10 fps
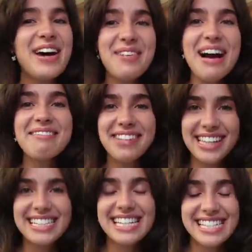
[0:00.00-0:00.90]
No, I
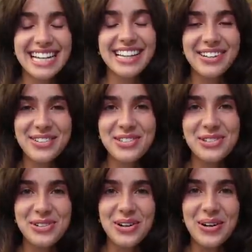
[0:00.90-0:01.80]
really did take a little she
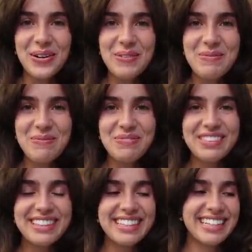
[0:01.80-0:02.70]
stroll. stepped
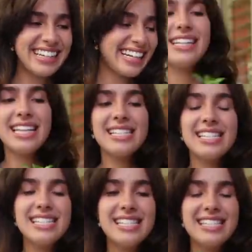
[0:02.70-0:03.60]
outside. This
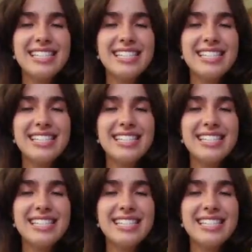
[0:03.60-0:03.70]
is